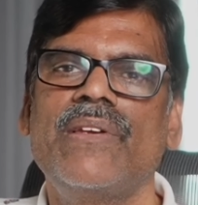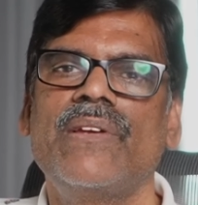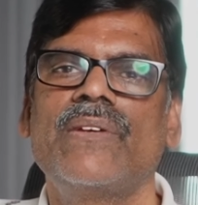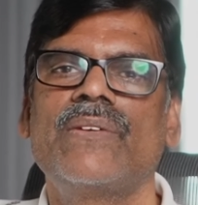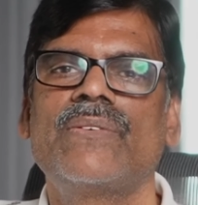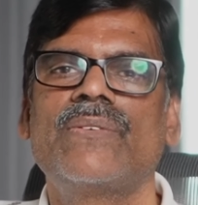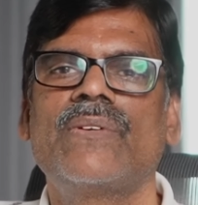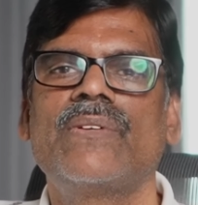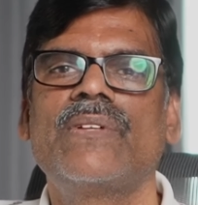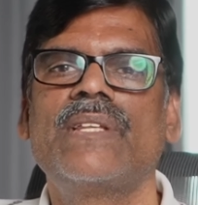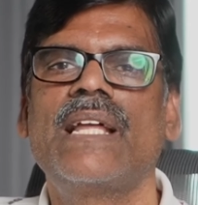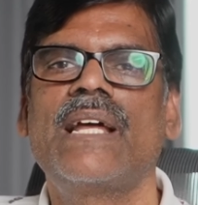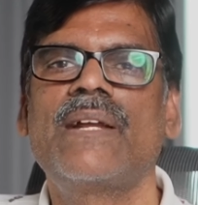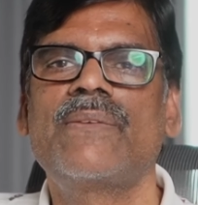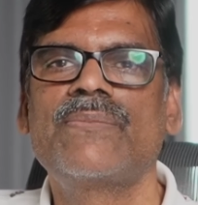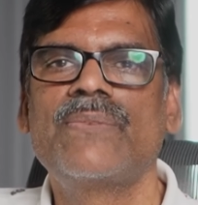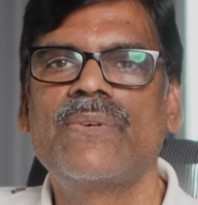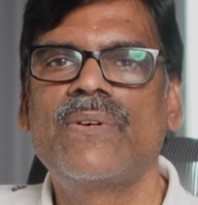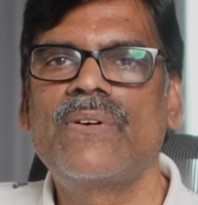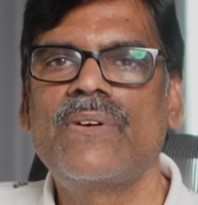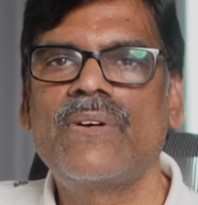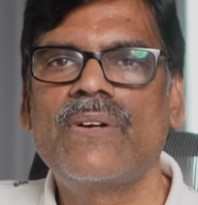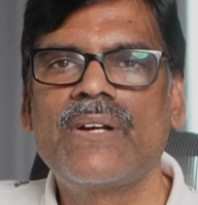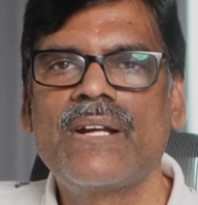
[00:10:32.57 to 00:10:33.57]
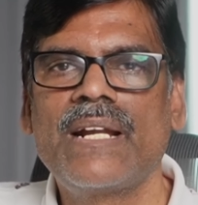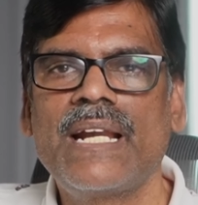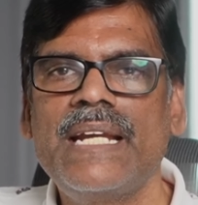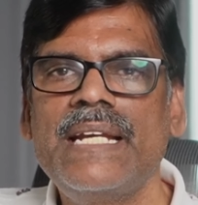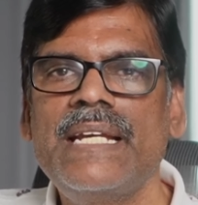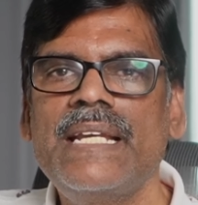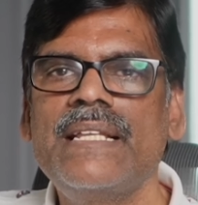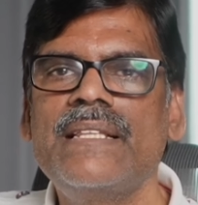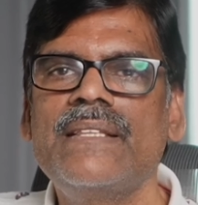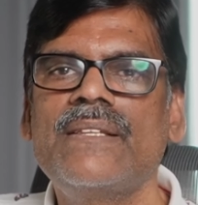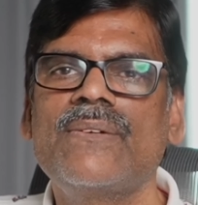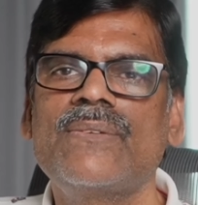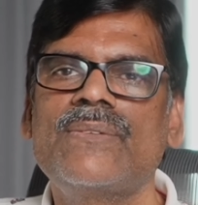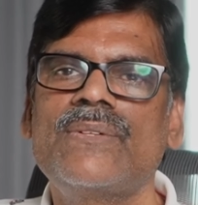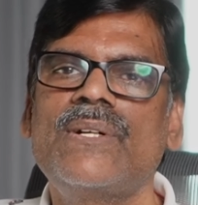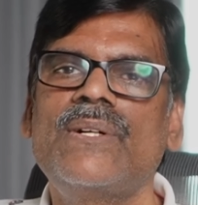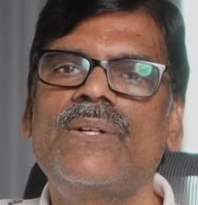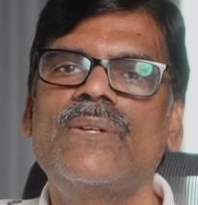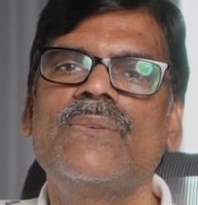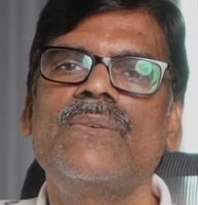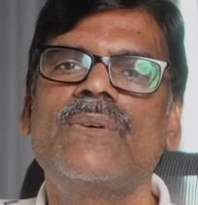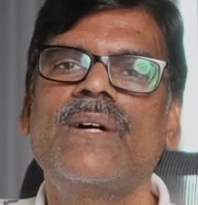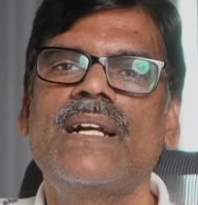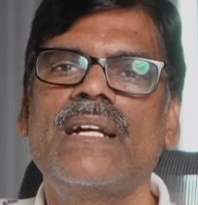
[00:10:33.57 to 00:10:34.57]
So therefore,
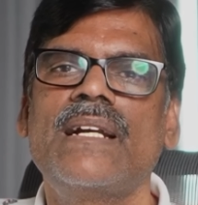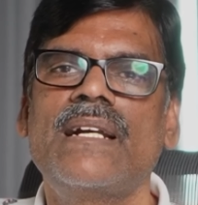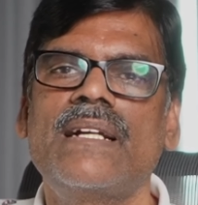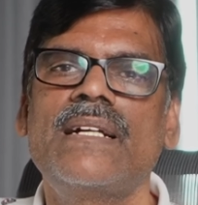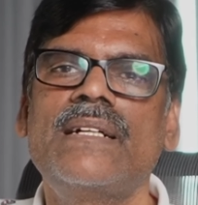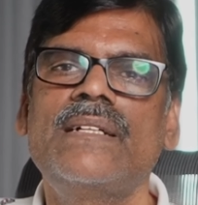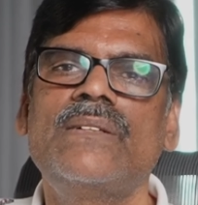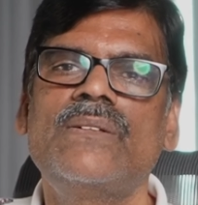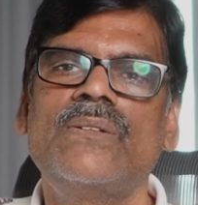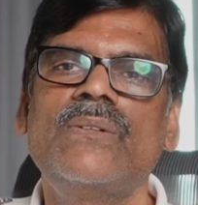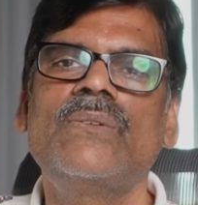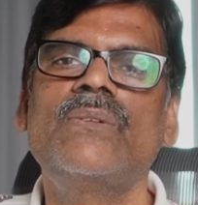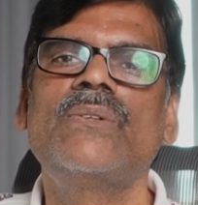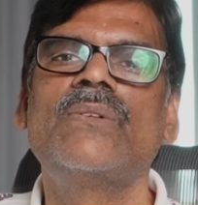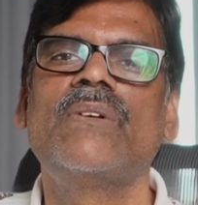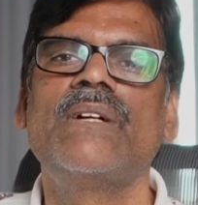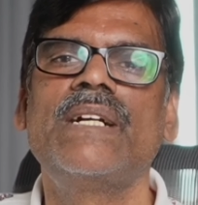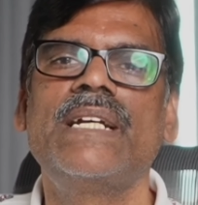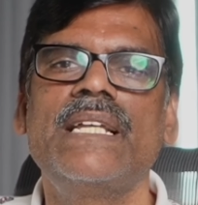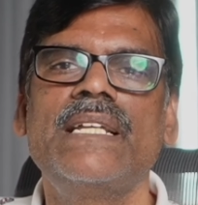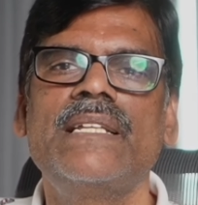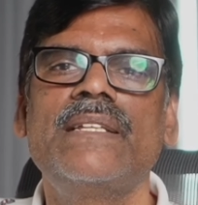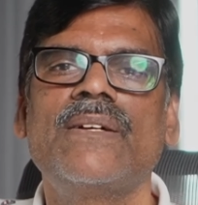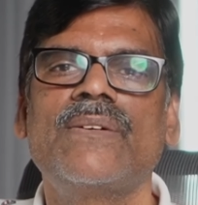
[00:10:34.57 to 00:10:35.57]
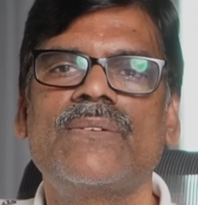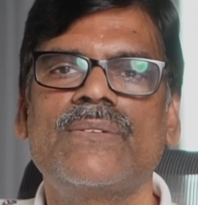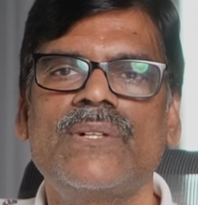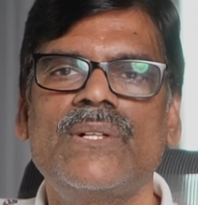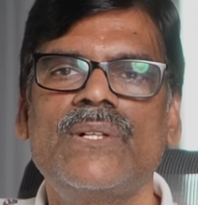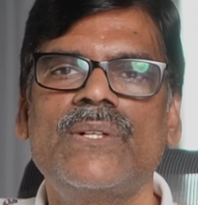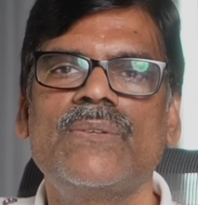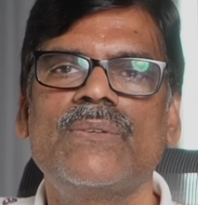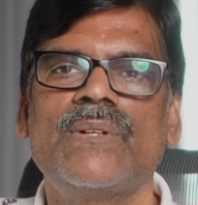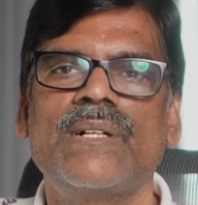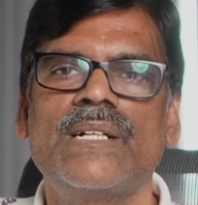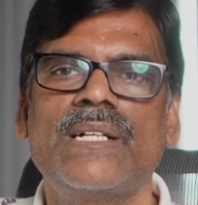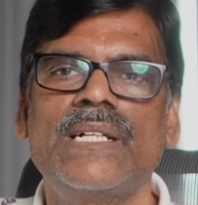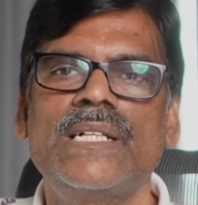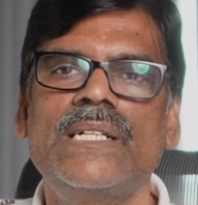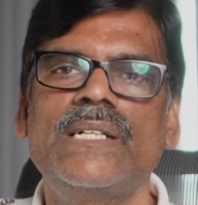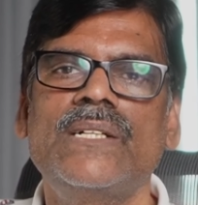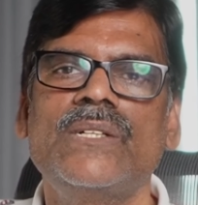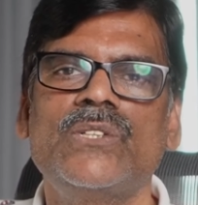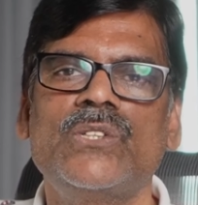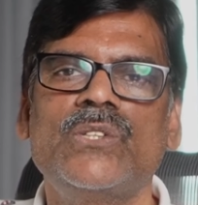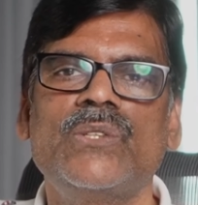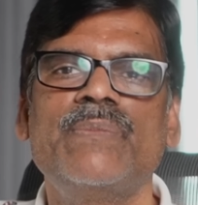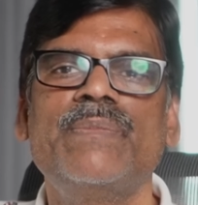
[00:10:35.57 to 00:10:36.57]
19,200 to 20,200
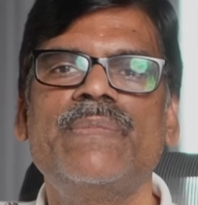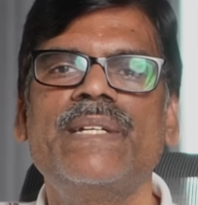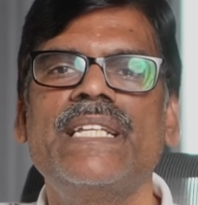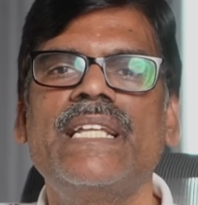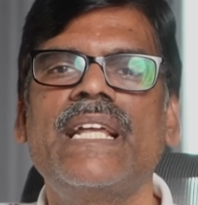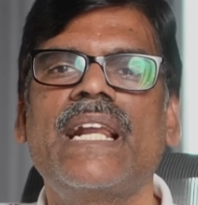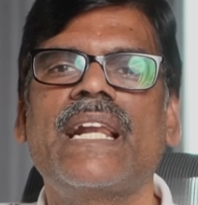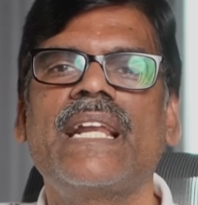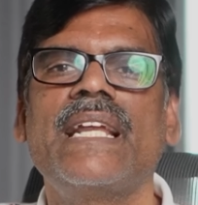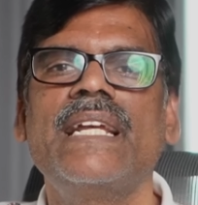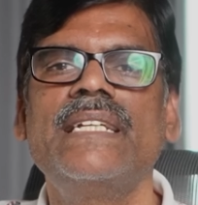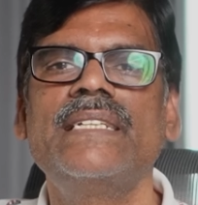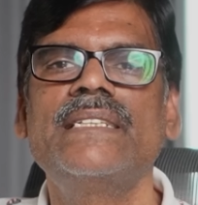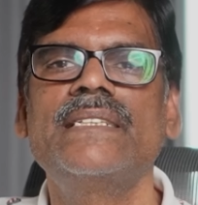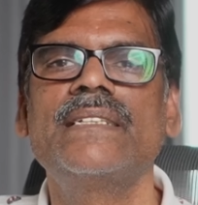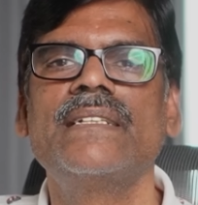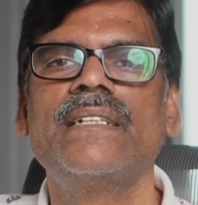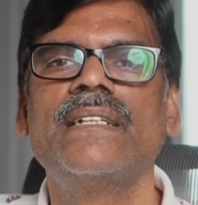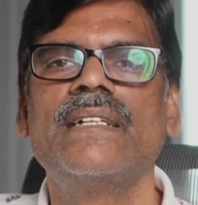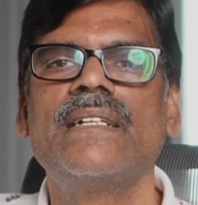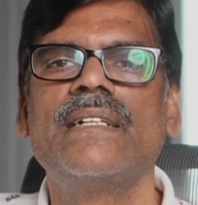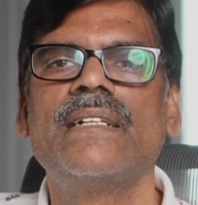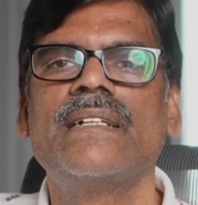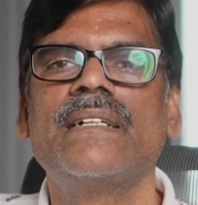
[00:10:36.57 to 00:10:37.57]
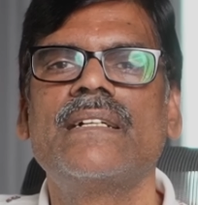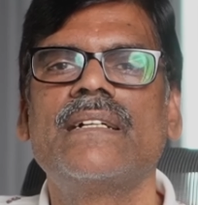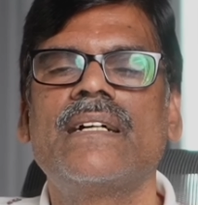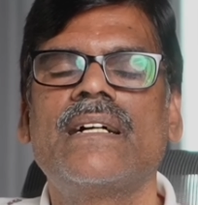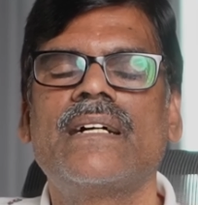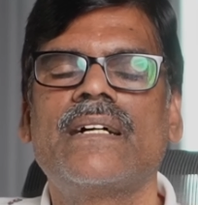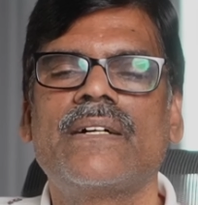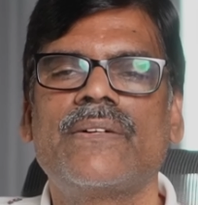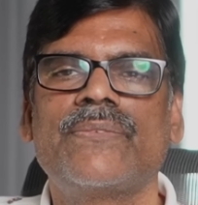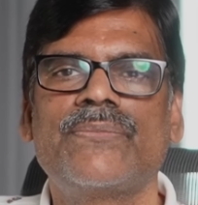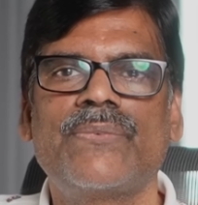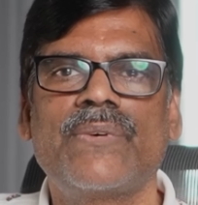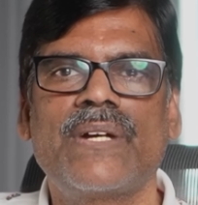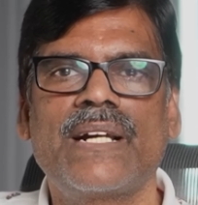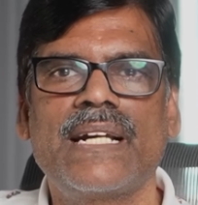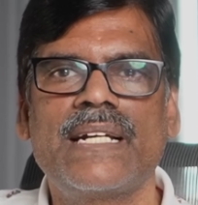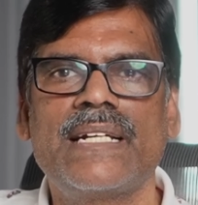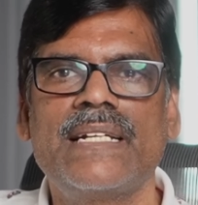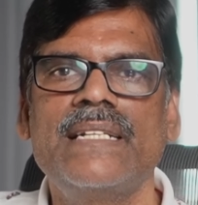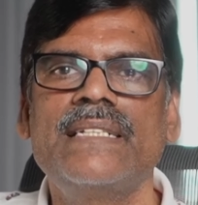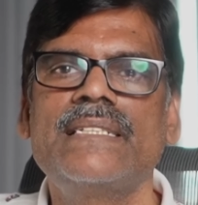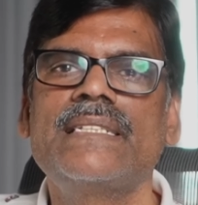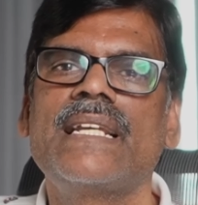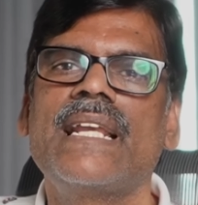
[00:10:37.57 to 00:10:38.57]
should be the range for
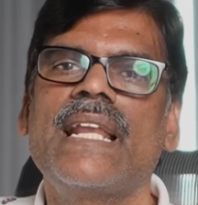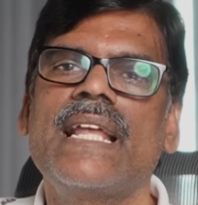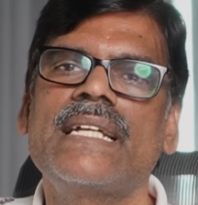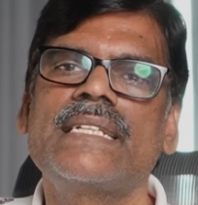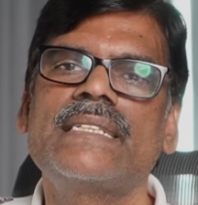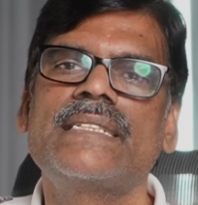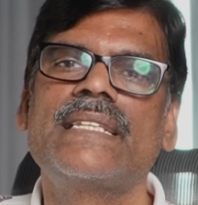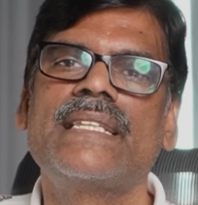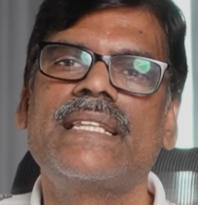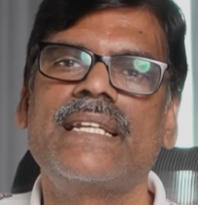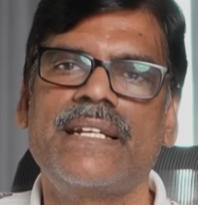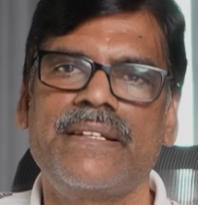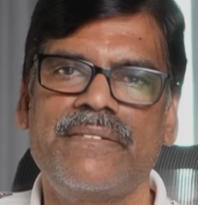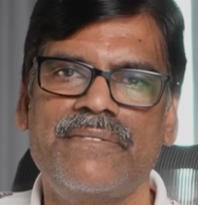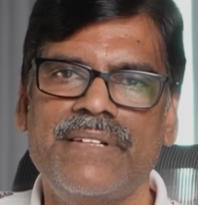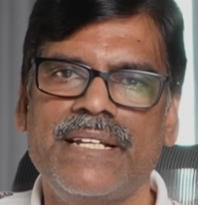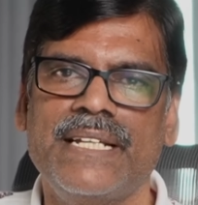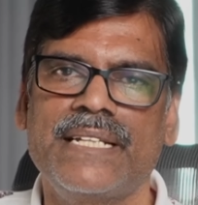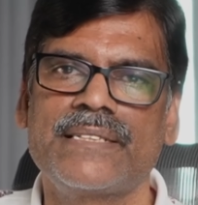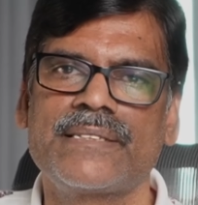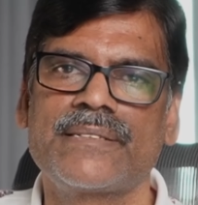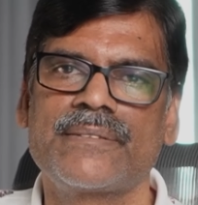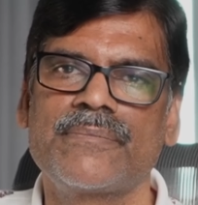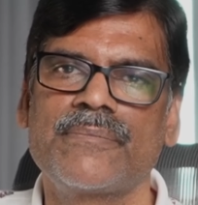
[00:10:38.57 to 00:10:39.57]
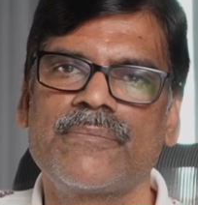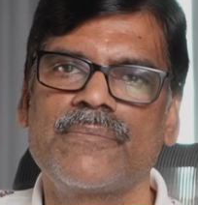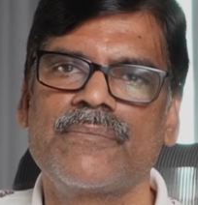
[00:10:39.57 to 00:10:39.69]
at least next 3 weeks.